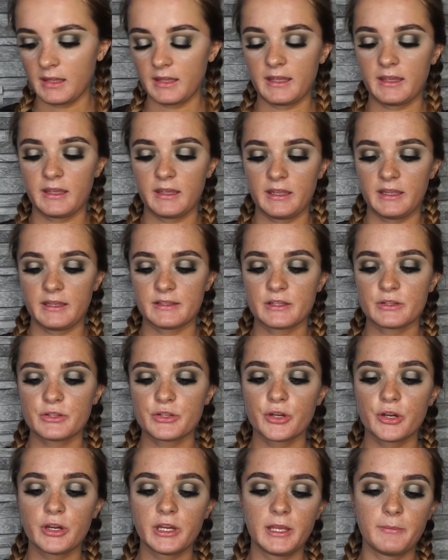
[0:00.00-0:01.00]
It is a
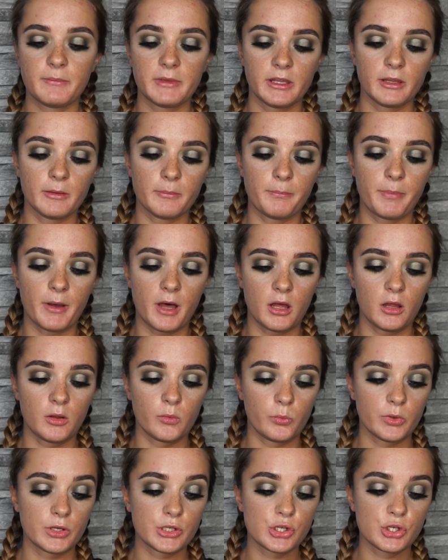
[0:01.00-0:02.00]
30ml
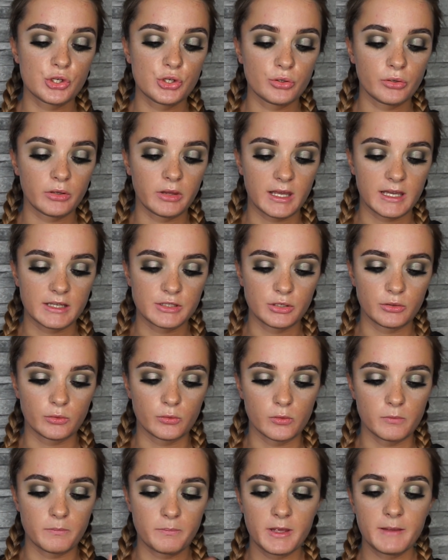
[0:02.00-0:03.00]
bottle, which should last you a
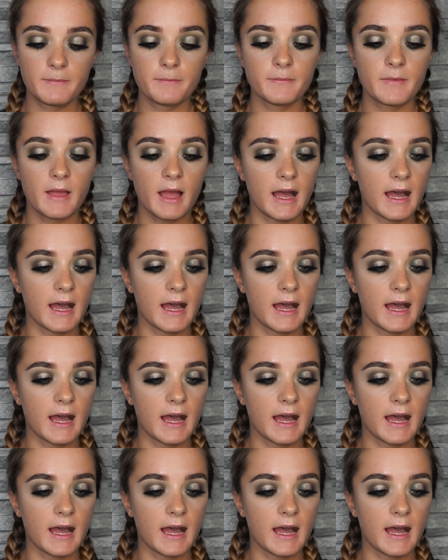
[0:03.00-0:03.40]
good bit,